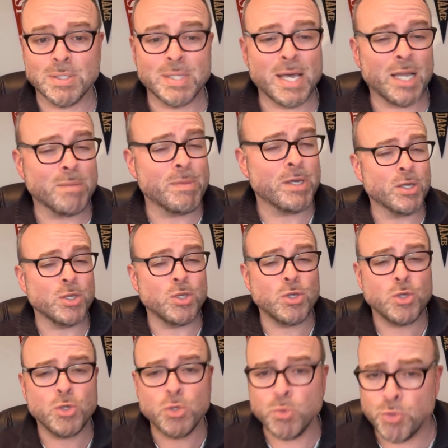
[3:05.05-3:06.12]
and that can a
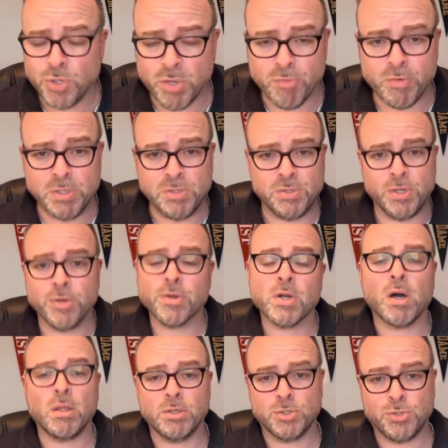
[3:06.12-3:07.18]
huge difference in your
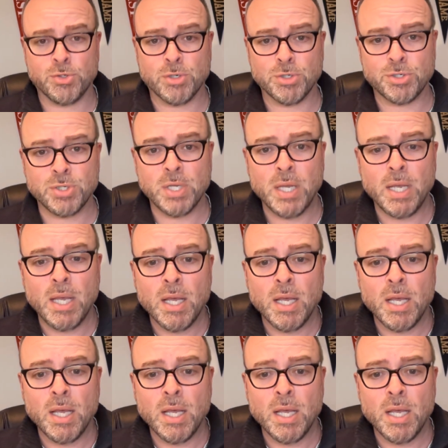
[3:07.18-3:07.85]
college search.